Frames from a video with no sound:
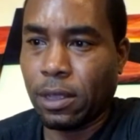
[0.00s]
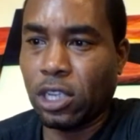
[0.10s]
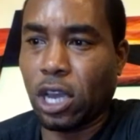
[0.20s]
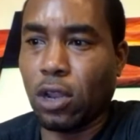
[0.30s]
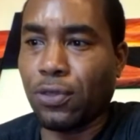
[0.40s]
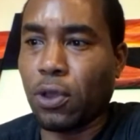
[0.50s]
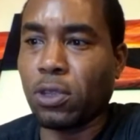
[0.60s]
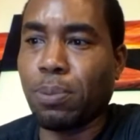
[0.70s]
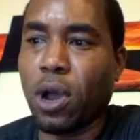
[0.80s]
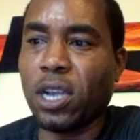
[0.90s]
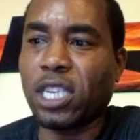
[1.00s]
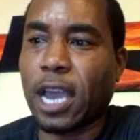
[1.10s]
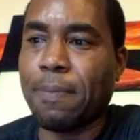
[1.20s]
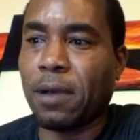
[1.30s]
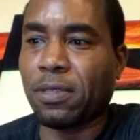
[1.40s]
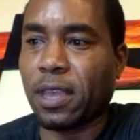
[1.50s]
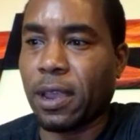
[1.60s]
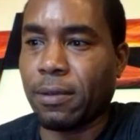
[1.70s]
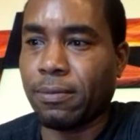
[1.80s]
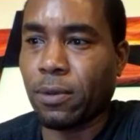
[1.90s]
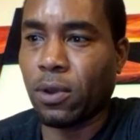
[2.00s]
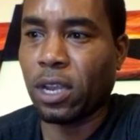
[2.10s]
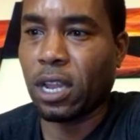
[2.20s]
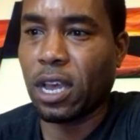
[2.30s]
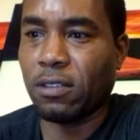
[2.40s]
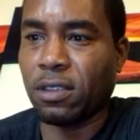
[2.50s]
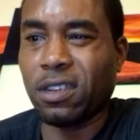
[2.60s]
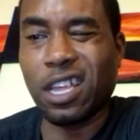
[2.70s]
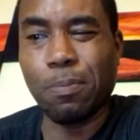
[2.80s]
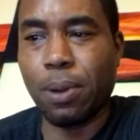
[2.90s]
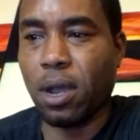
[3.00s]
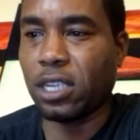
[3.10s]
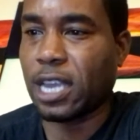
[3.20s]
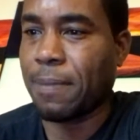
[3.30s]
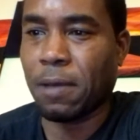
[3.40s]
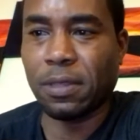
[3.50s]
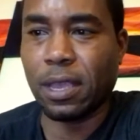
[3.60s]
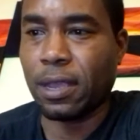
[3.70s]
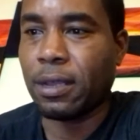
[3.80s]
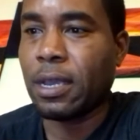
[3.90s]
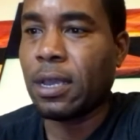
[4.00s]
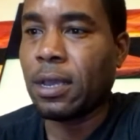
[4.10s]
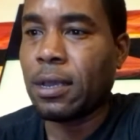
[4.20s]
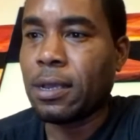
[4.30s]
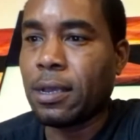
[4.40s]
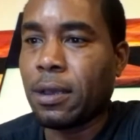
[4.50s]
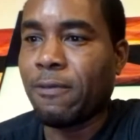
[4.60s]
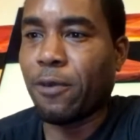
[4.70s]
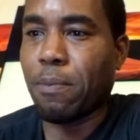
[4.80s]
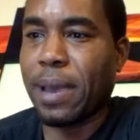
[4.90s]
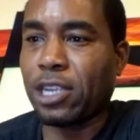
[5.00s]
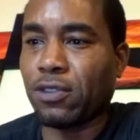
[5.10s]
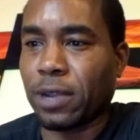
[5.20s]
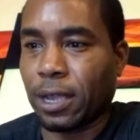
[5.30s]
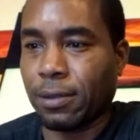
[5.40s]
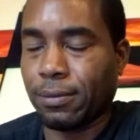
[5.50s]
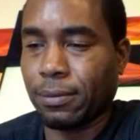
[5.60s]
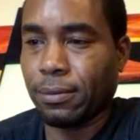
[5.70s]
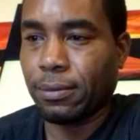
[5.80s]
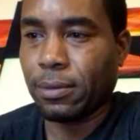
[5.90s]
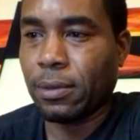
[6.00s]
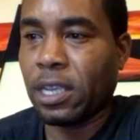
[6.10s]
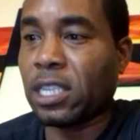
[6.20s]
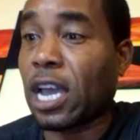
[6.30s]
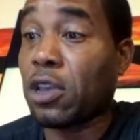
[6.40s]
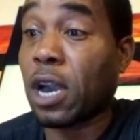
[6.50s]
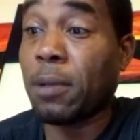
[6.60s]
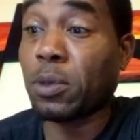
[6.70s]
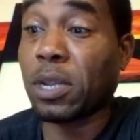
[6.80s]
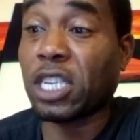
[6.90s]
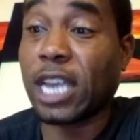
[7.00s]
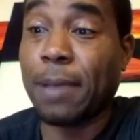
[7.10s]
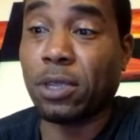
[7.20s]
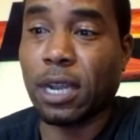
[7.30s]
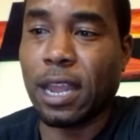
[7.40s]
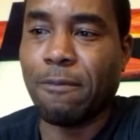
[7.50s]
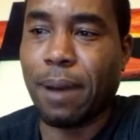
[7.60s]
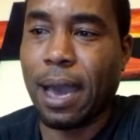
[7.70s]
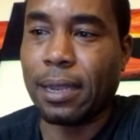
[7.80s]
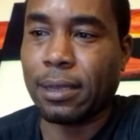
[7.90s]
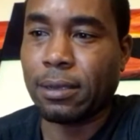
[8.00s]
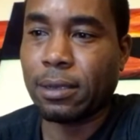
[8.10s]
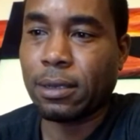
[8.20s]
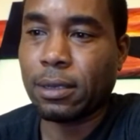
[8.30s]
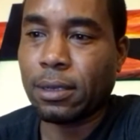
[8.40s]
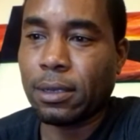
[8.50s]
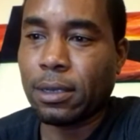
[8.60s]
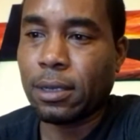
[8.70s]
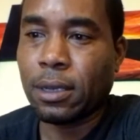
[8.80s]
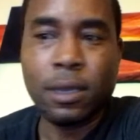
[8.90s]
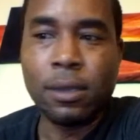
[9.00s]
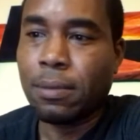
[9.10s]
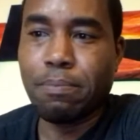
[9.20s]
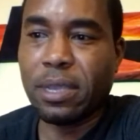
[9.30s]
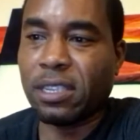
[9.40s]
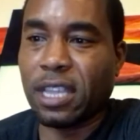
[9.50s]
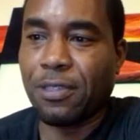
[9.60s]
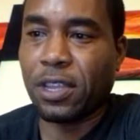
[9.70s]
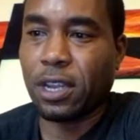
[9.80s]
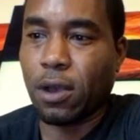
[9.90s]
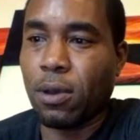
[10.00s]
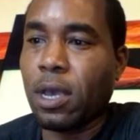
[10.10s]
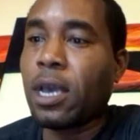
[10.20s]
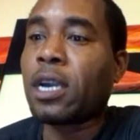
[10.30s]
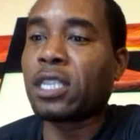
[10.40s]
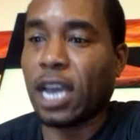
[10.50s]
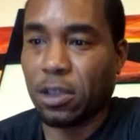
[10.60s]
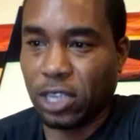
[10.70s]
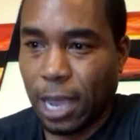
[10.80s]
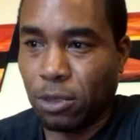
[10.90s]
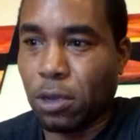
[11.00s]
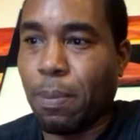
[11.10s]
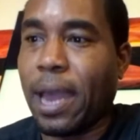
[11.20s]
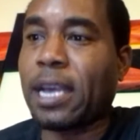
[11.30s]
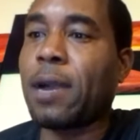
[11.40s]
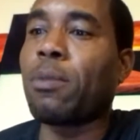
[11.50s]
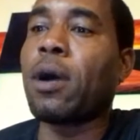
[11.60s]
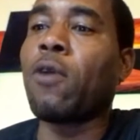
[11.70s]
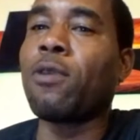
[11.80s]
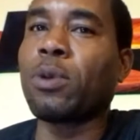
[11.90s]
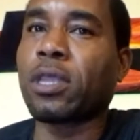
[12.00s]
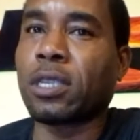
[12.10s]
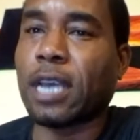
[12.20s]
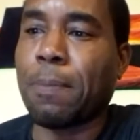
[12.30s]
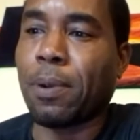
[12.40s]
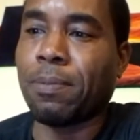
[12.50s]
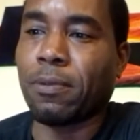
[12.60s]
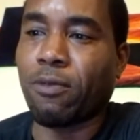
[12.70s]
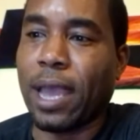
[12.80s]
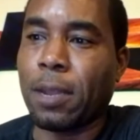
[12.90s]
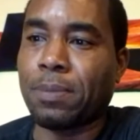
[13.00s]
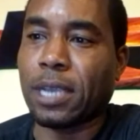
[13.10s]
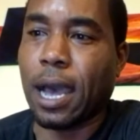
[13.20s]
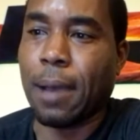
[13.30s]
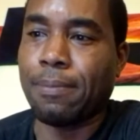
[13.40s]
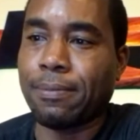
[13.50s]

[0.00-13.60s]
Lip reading: Charlo throws a pawn jab out there on the gloves. Another pawn jab out there for measuring. Castano comes with a jab to the left body. Missed nothing there. Castano jab to the body, come over with the top up, right up top.